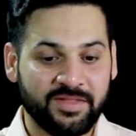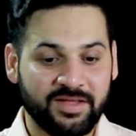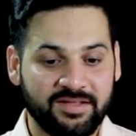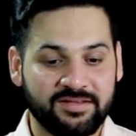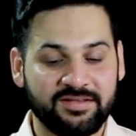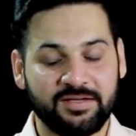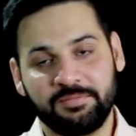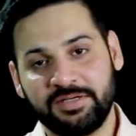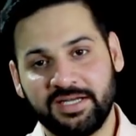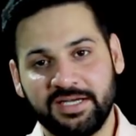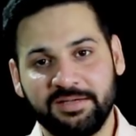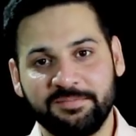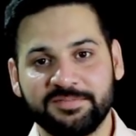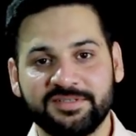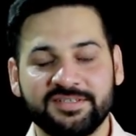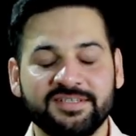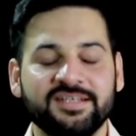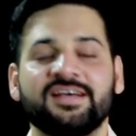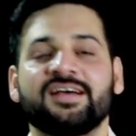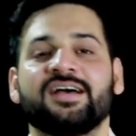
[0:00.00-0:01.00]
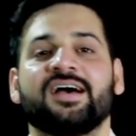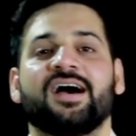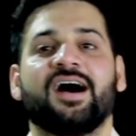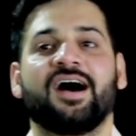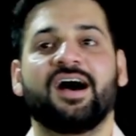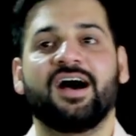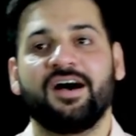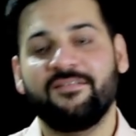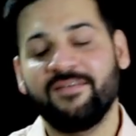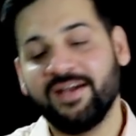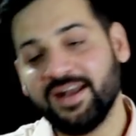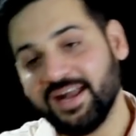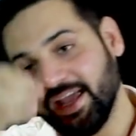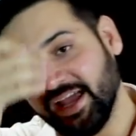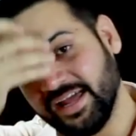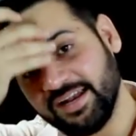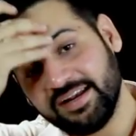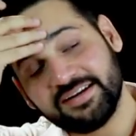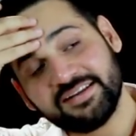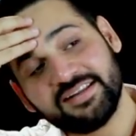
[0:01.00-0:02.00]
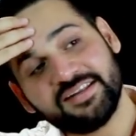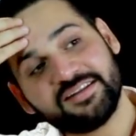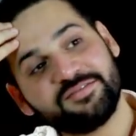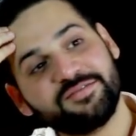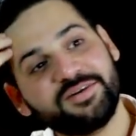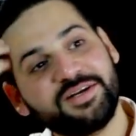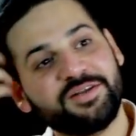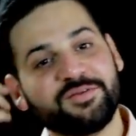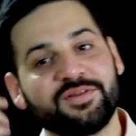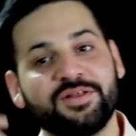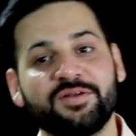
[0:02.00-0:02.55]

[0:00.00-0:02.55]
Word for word: sometimes uh, when I edit this video,